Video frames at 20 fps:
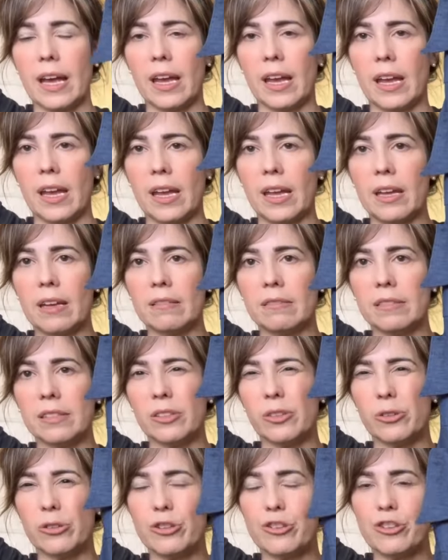a
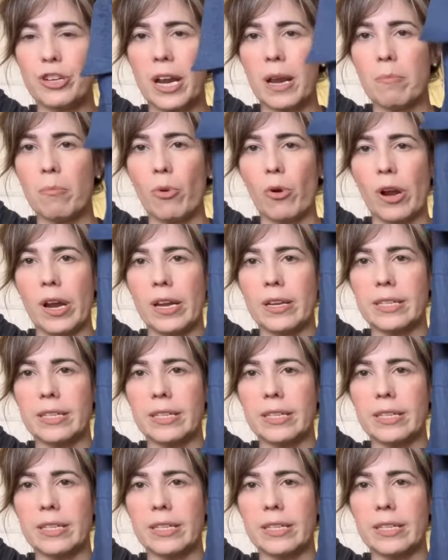little chambray